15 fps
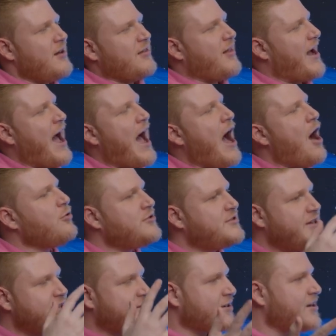Like how
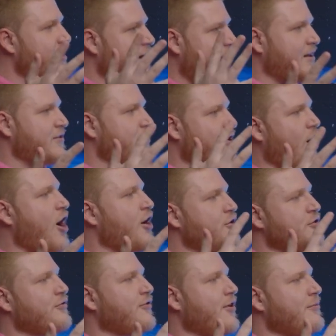disconnected are
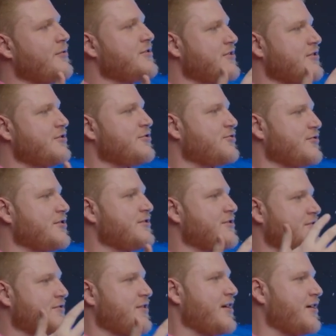you from this industry to
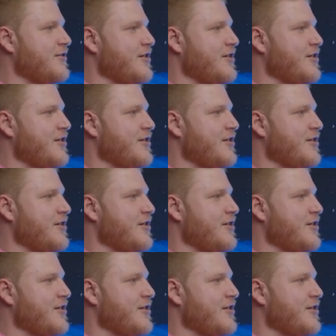think